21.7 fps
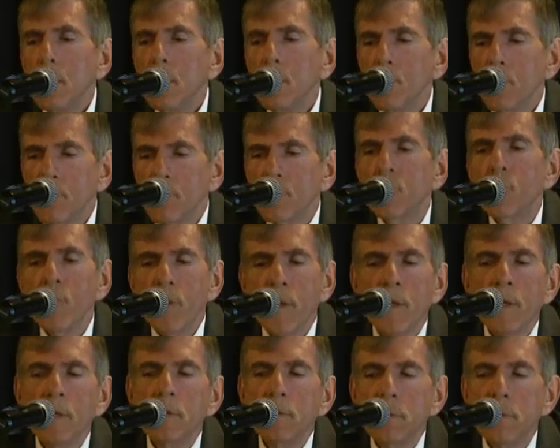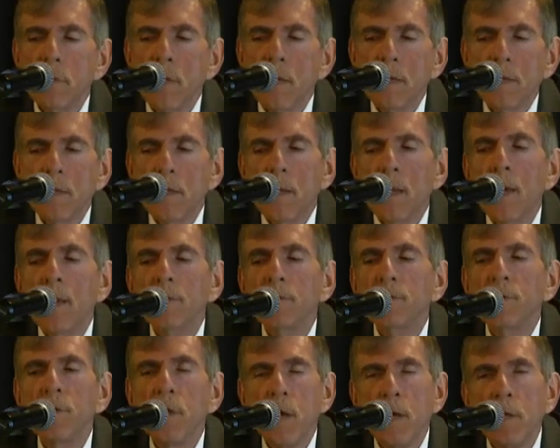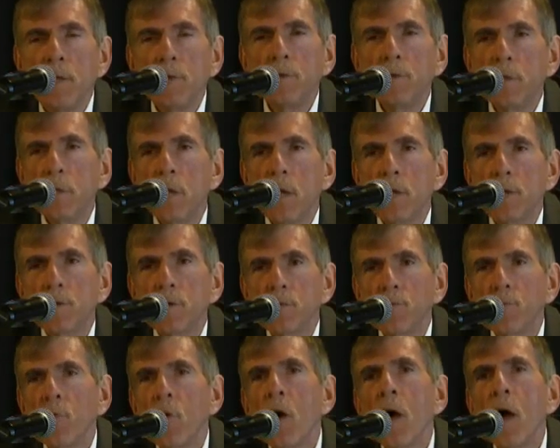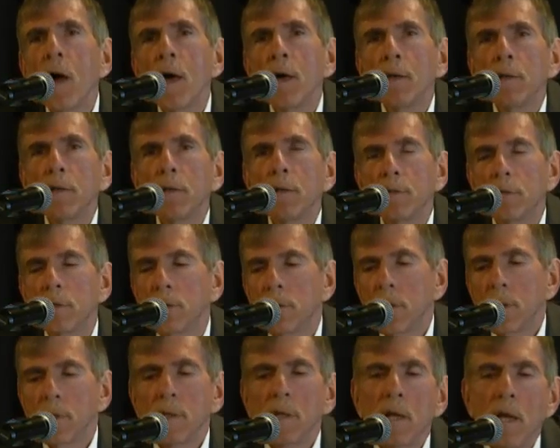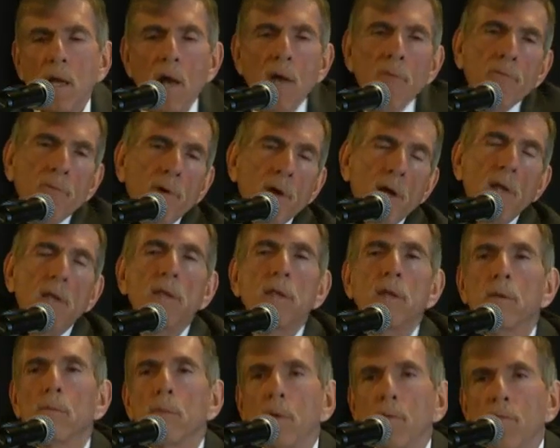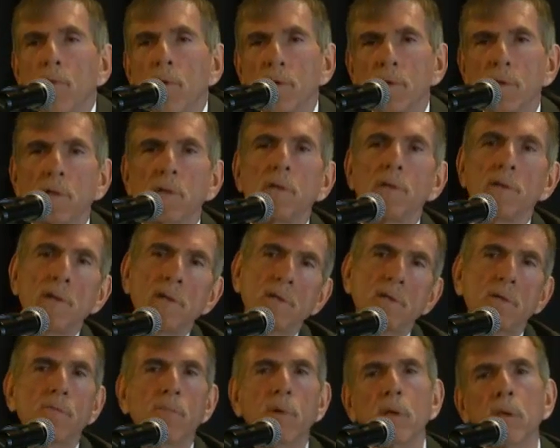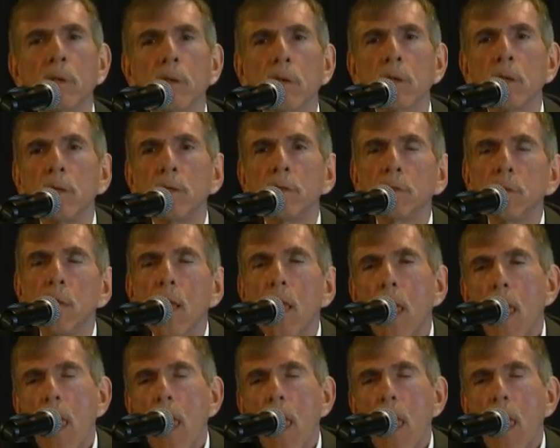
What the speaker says: which we incidentally got changed nationwide because it didn't cover anything but physical disabilities.